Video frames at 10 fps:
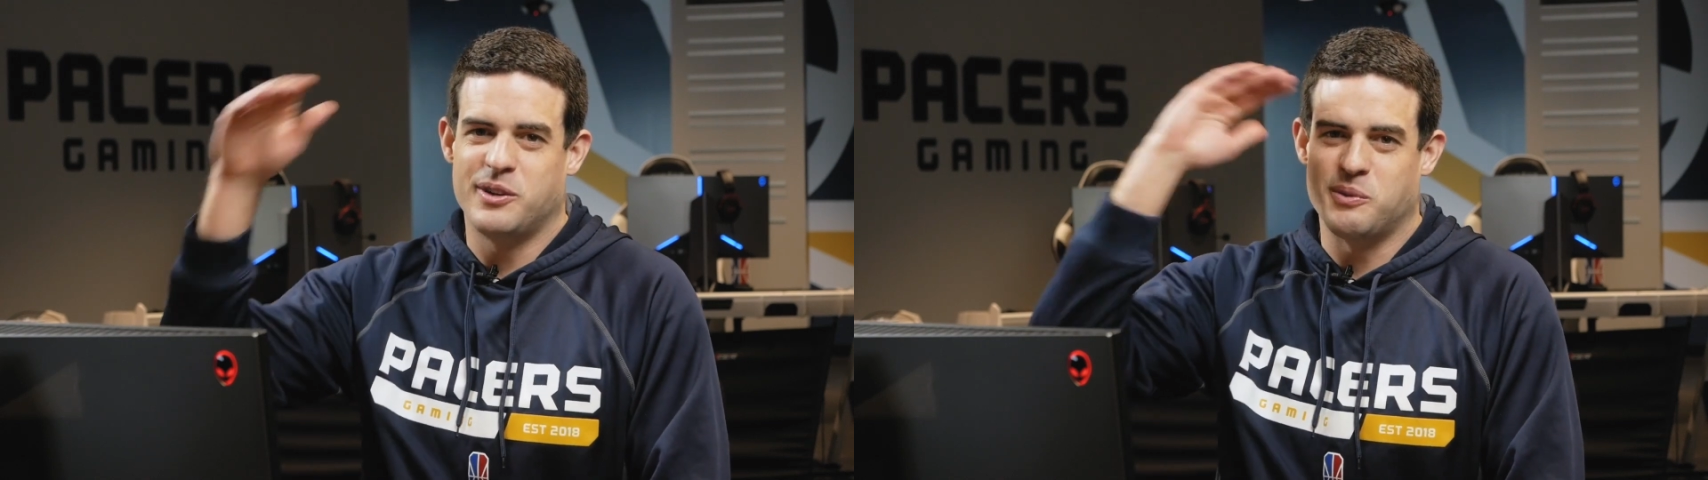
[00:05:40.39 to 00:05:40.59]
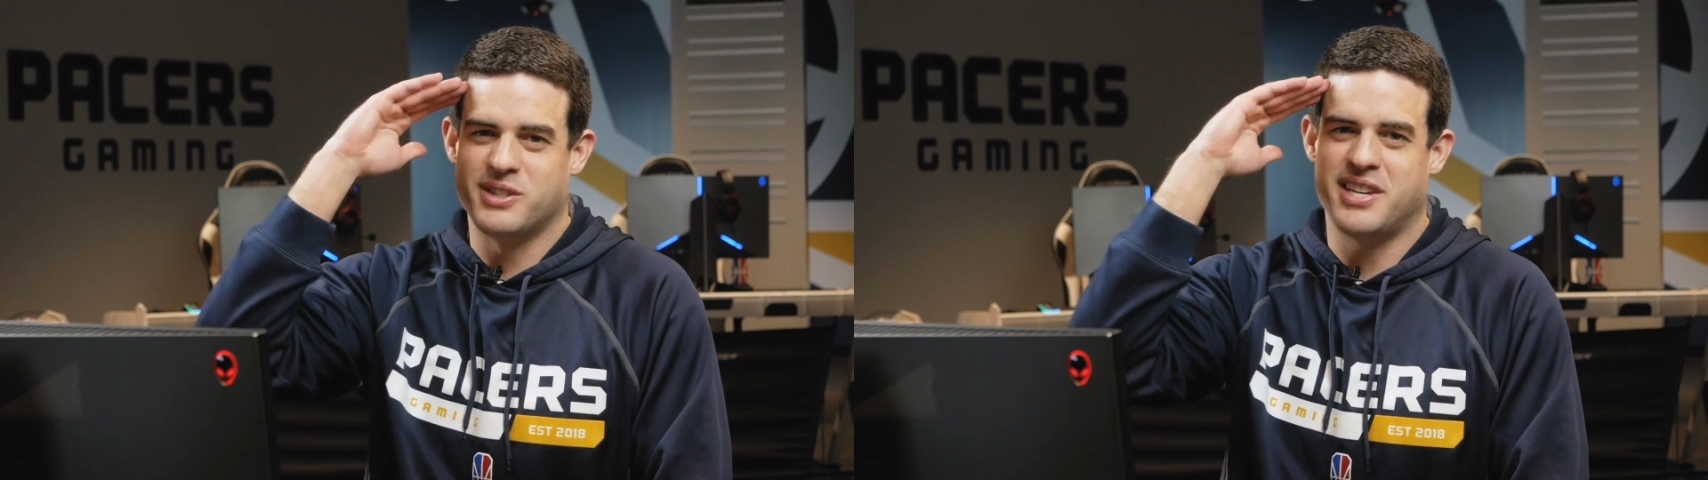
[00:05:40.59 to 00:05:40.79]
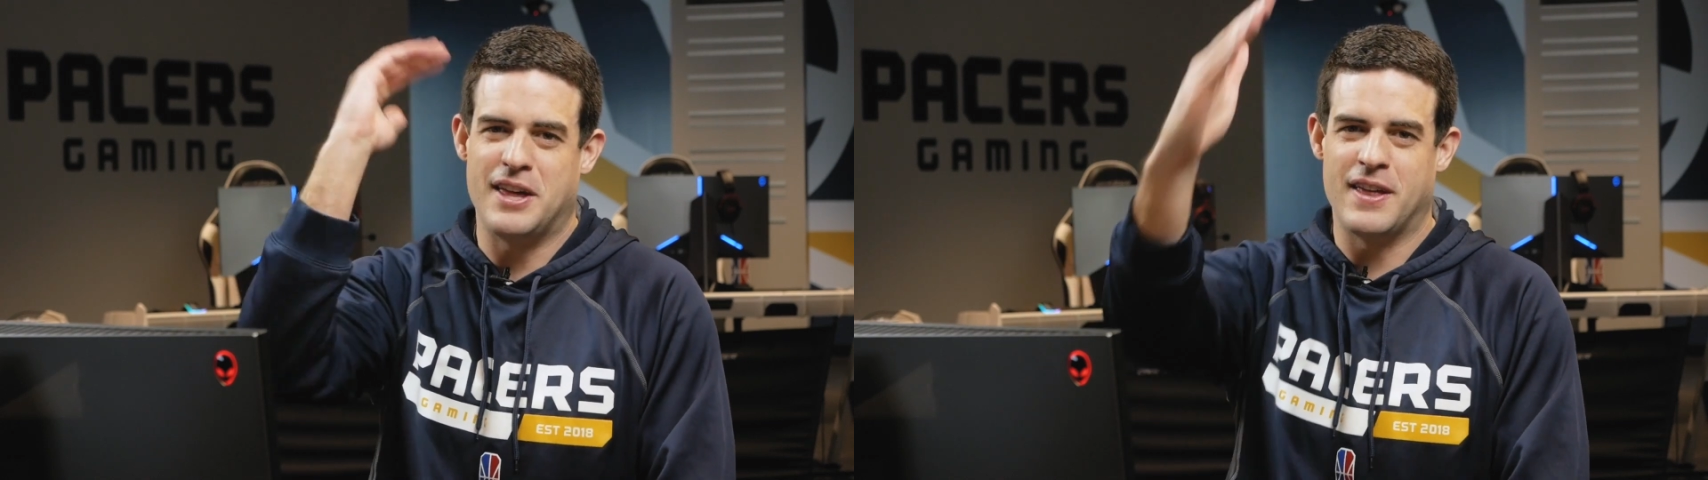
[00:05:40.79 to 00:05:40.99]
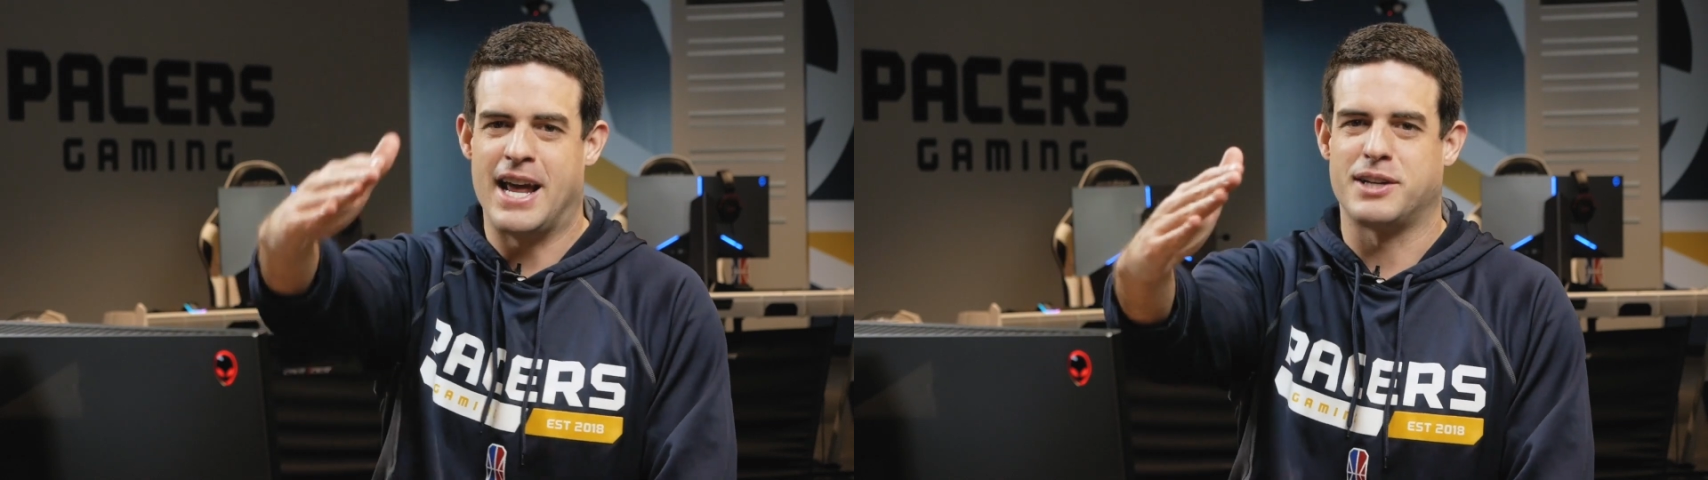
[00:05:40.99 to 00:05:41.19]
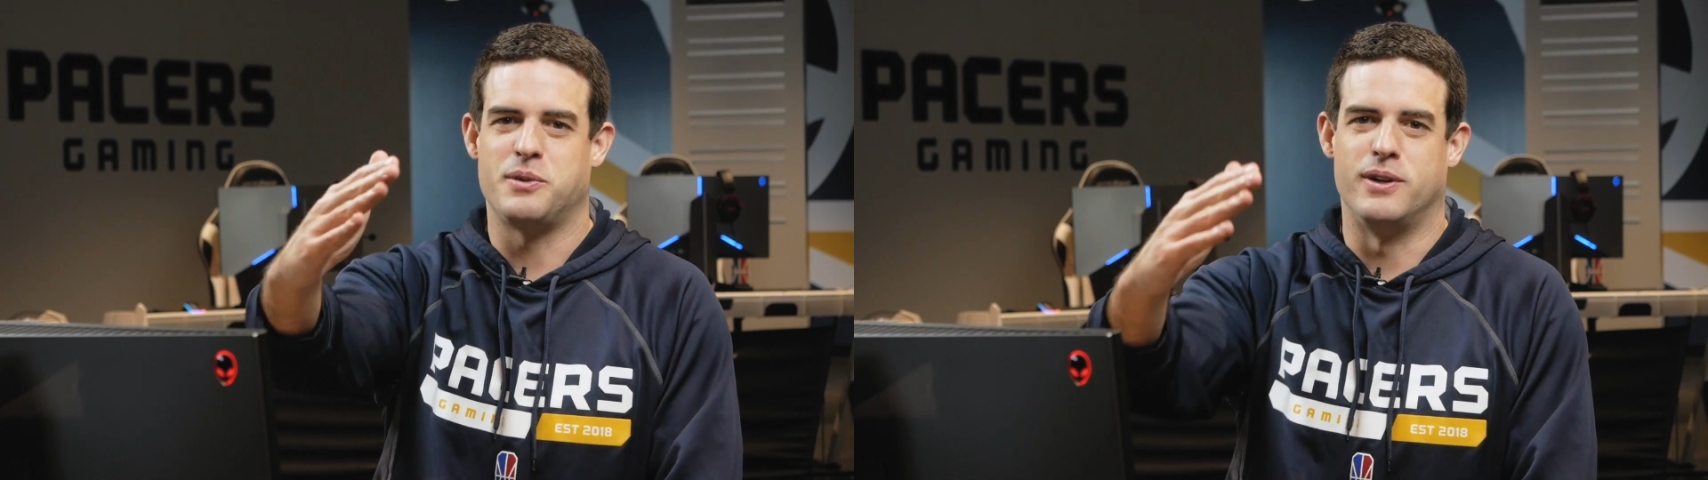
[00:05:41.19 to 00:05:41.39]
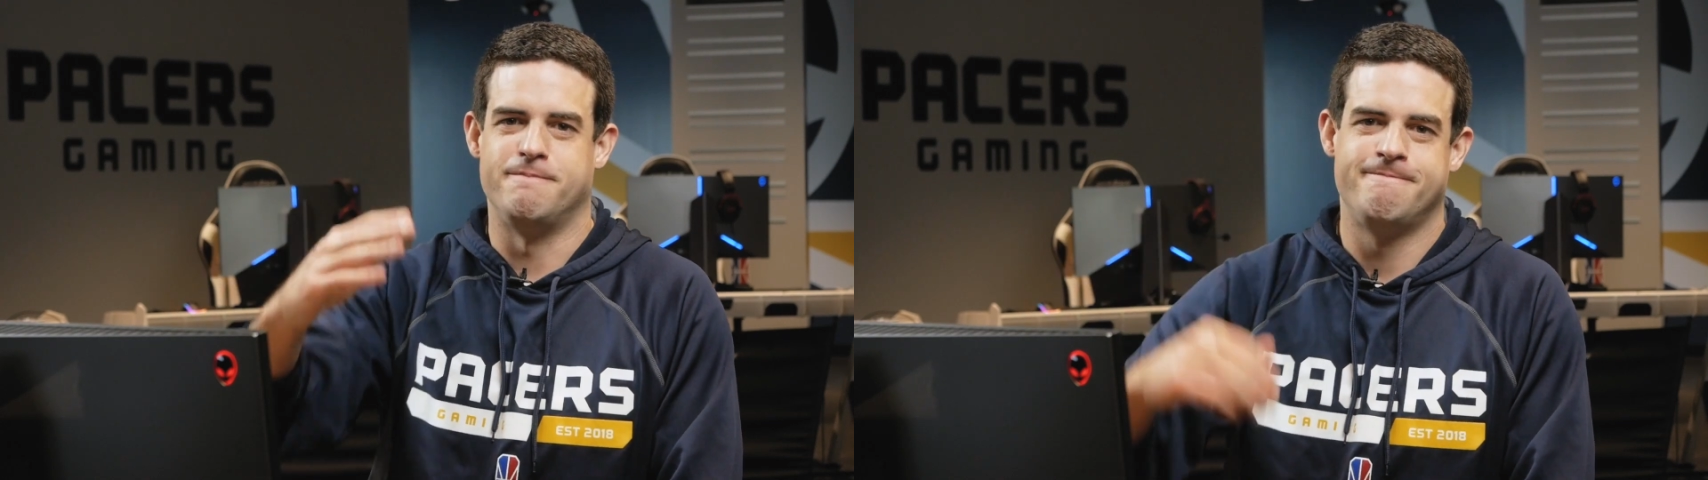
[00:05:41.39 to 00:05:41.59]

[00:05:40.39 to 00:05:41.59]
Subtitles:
we'll see you in the next one.